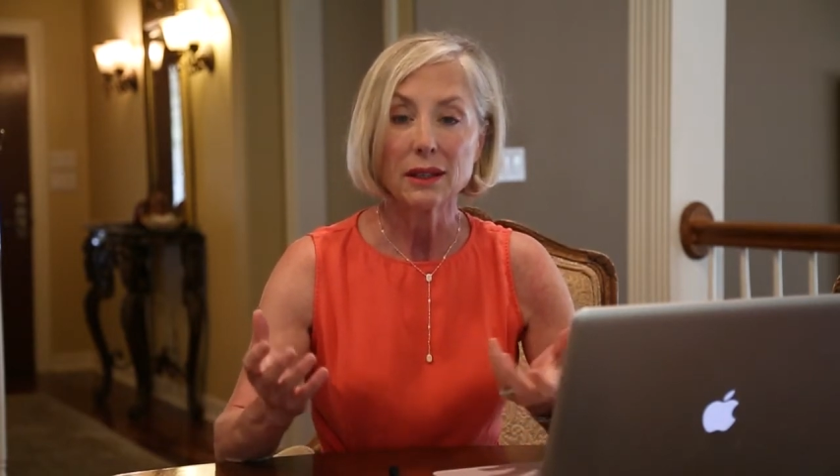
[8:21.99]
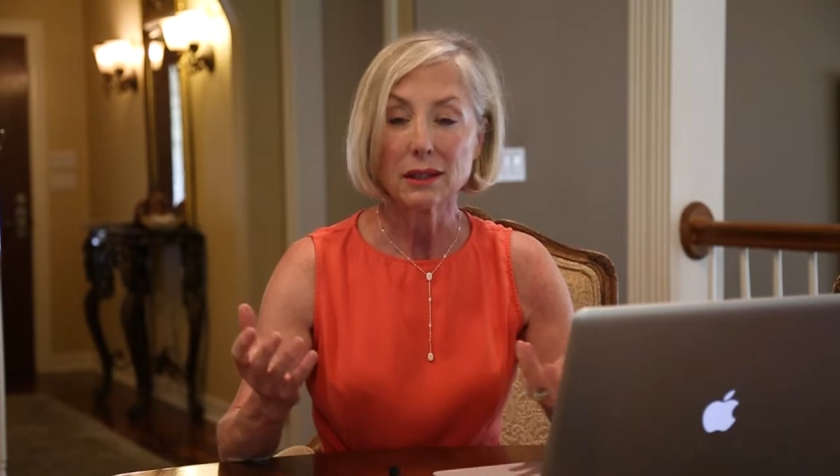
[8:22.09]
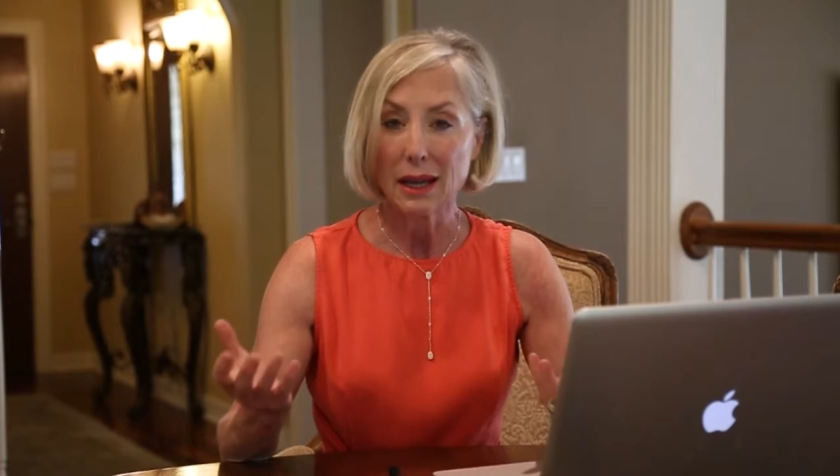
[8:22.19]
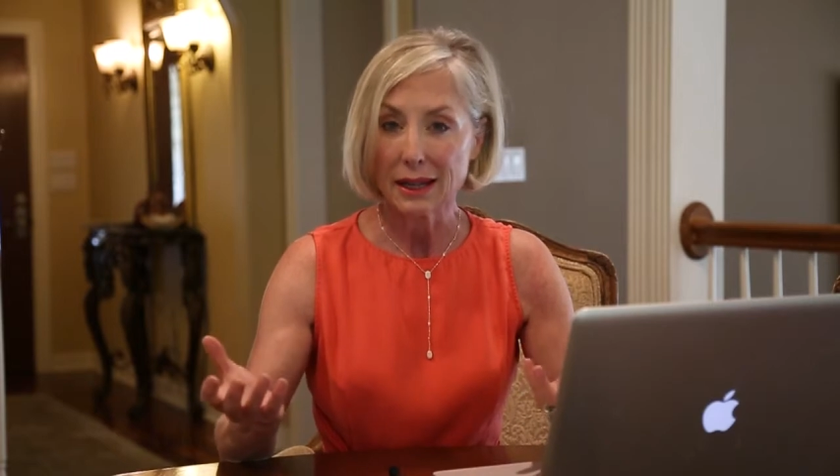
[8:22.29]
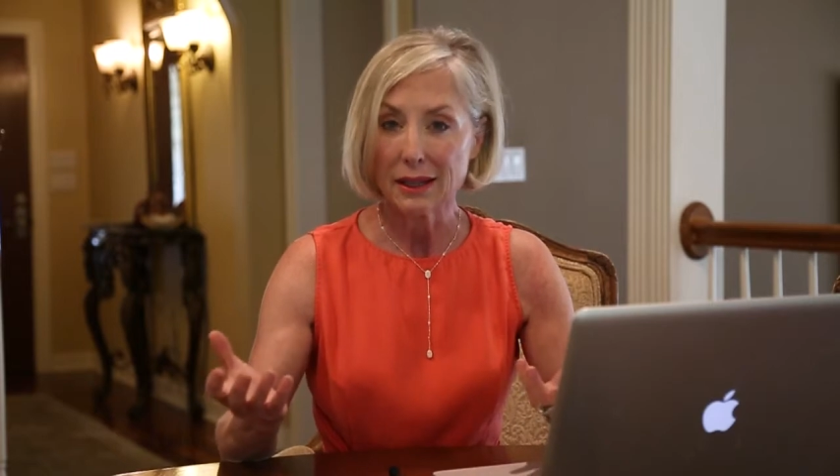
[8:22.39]

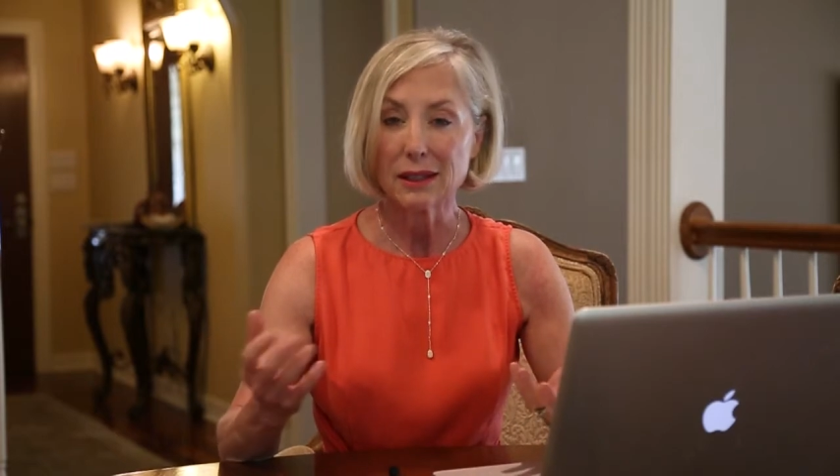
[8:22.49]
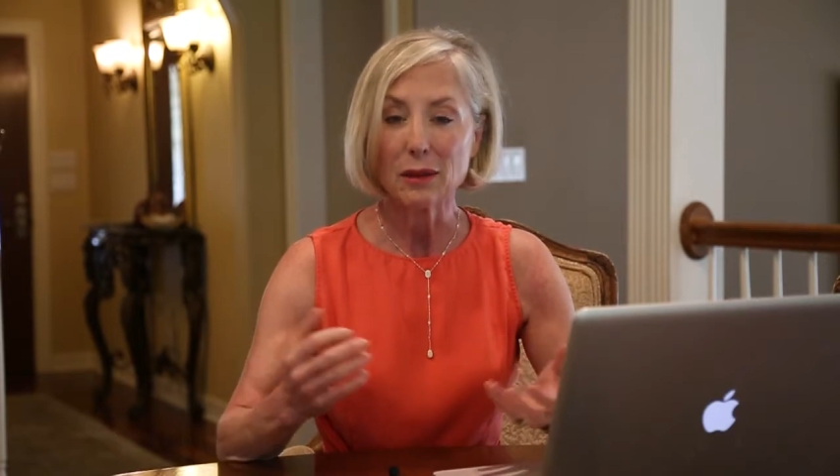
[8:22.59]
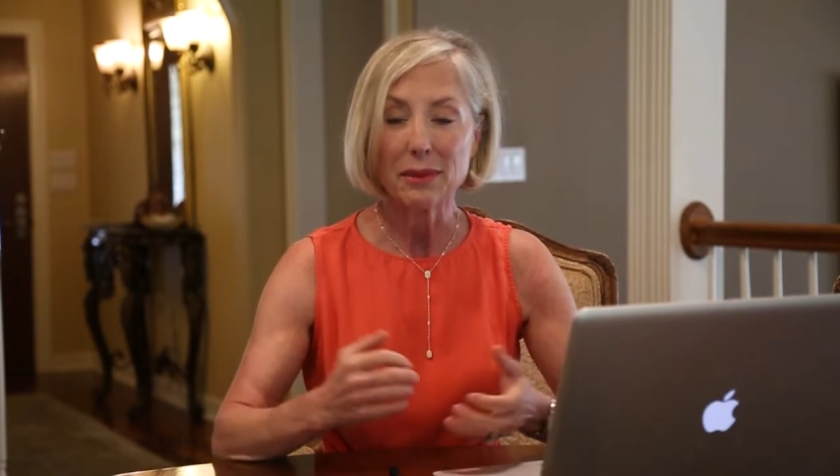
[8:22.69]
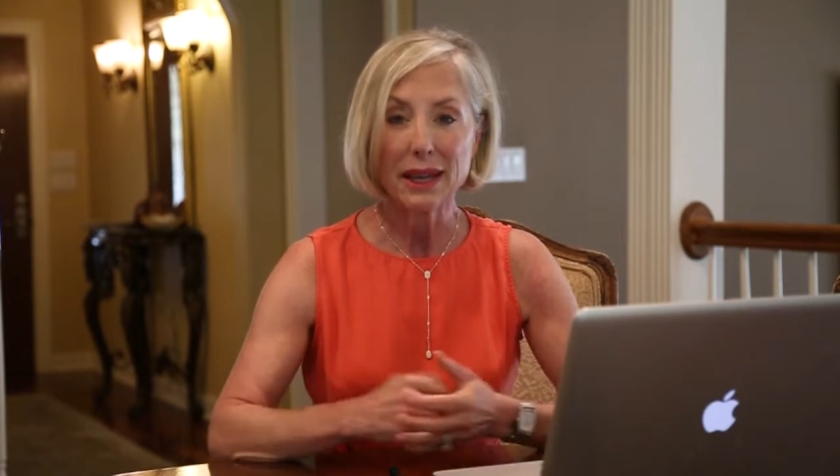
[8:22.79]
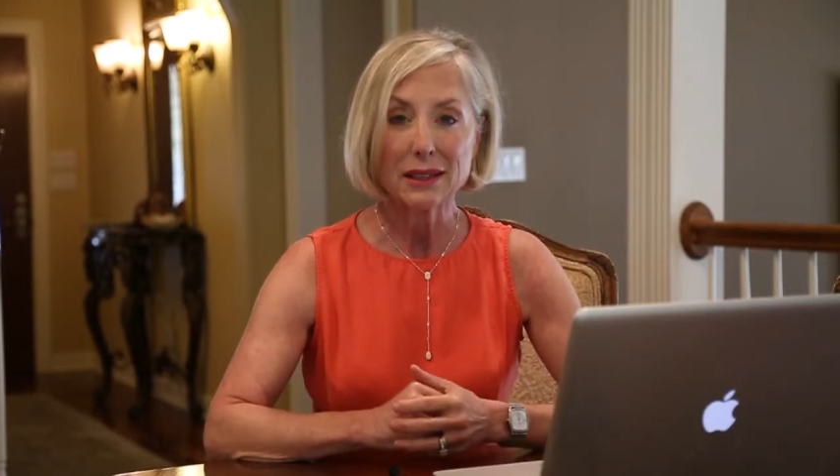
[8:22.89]
client
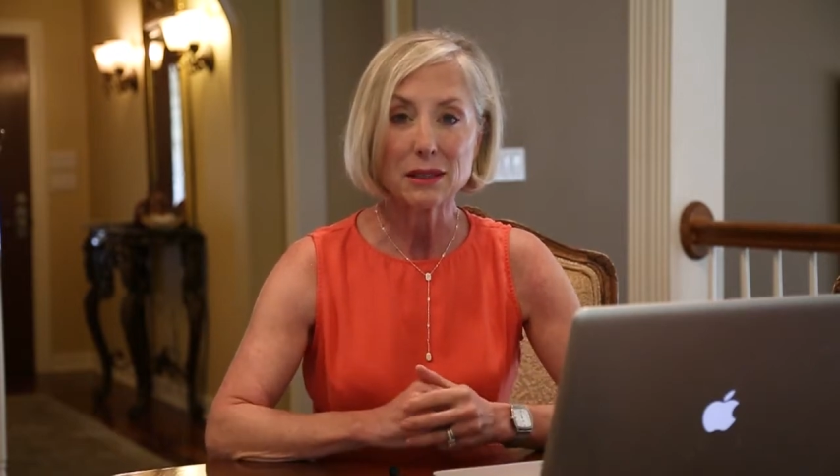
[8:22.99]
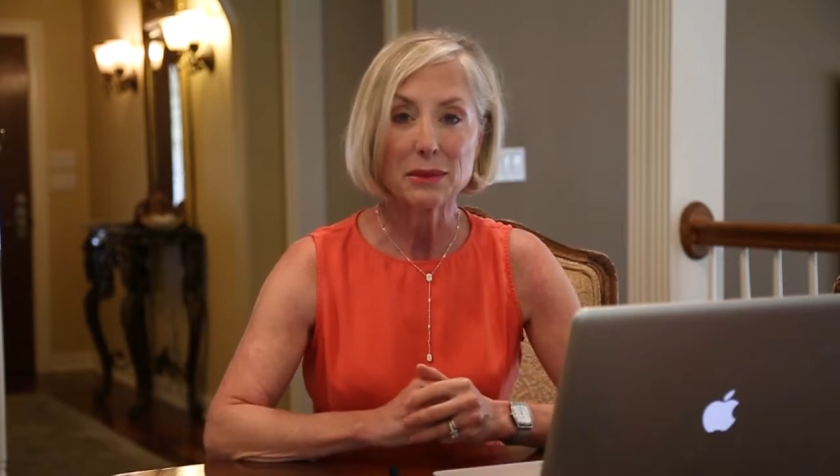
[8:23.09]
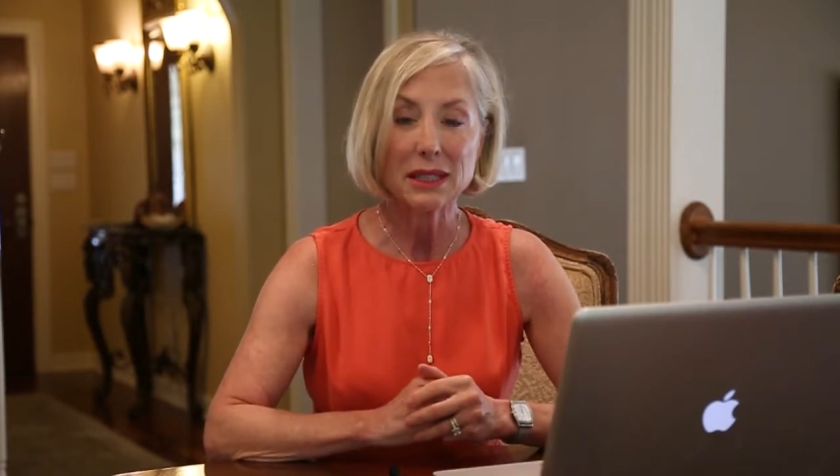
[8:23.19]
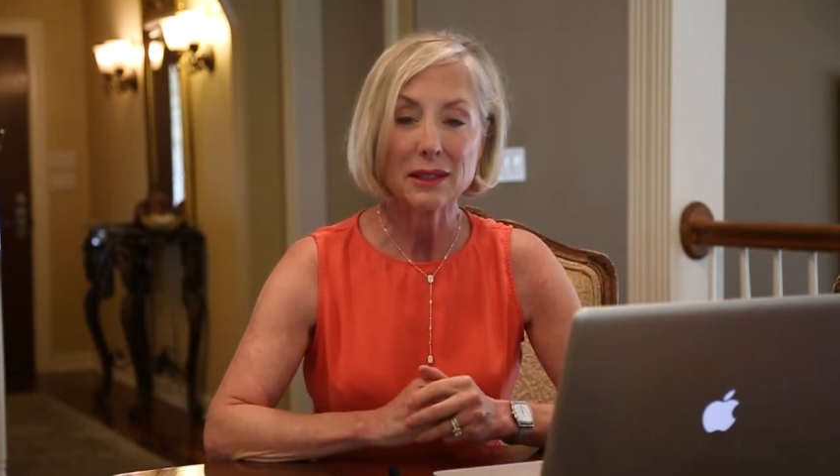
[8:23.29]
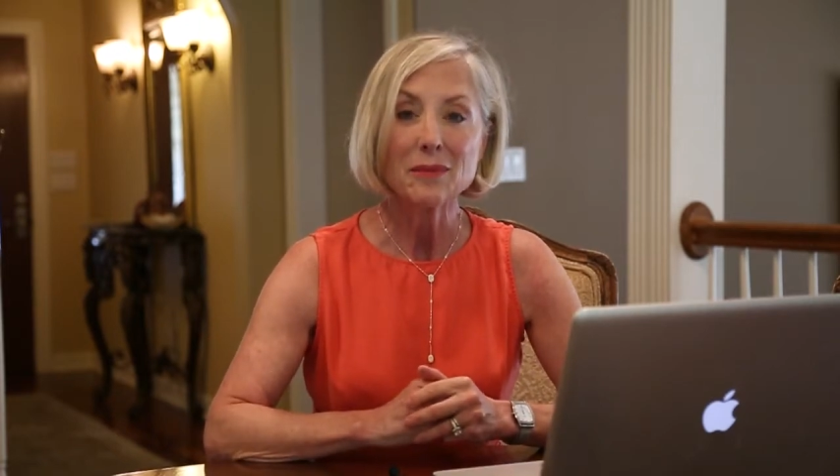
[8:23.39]
come back to
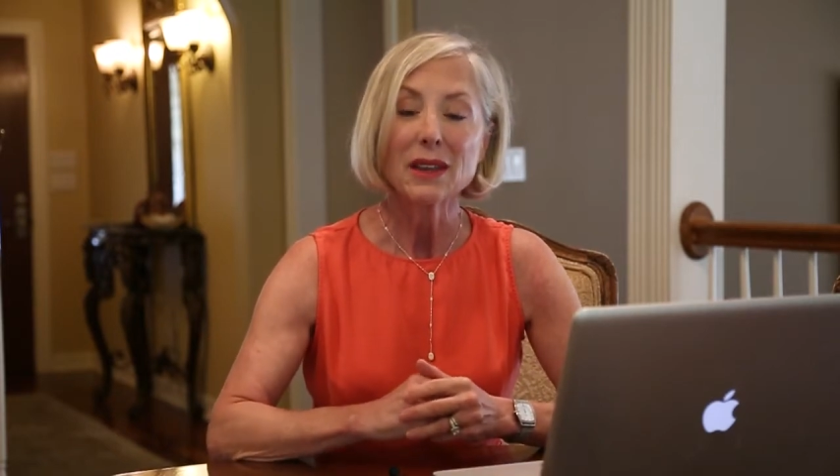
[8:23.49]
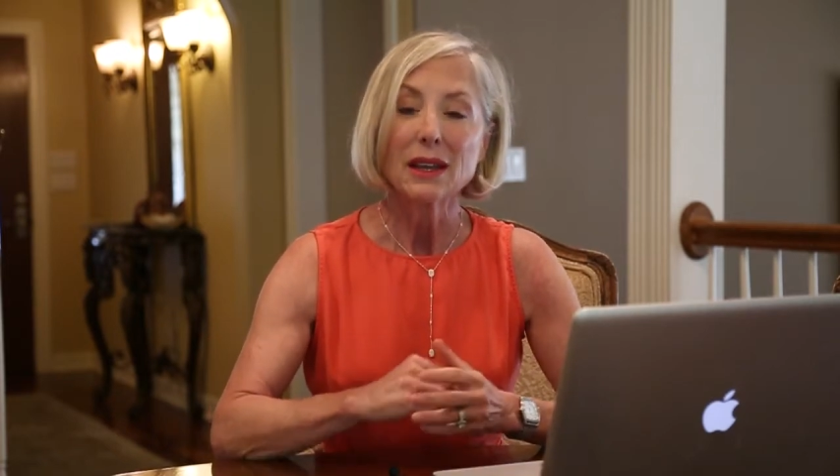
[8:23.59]
me